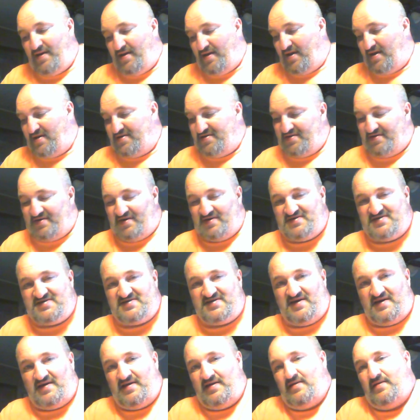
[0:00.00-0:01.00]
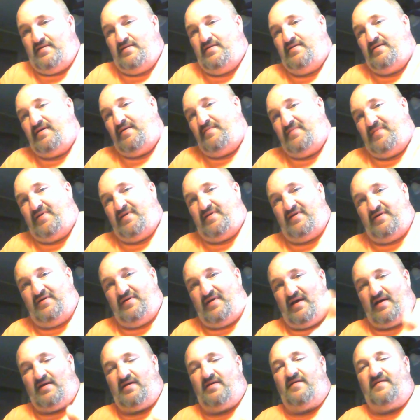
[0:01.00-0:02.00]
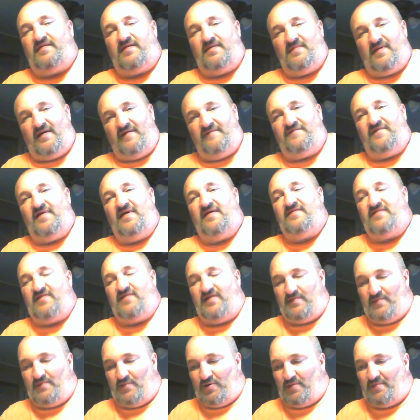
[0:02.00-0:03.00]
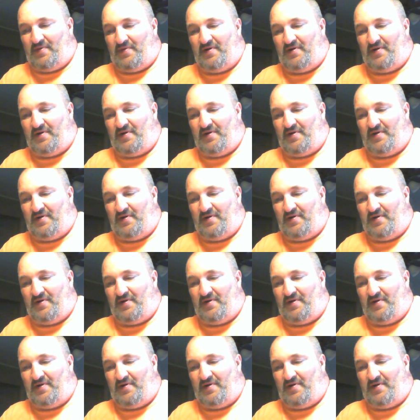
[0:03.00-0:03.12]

As you can see, gonna, you're not going to see my face anymore,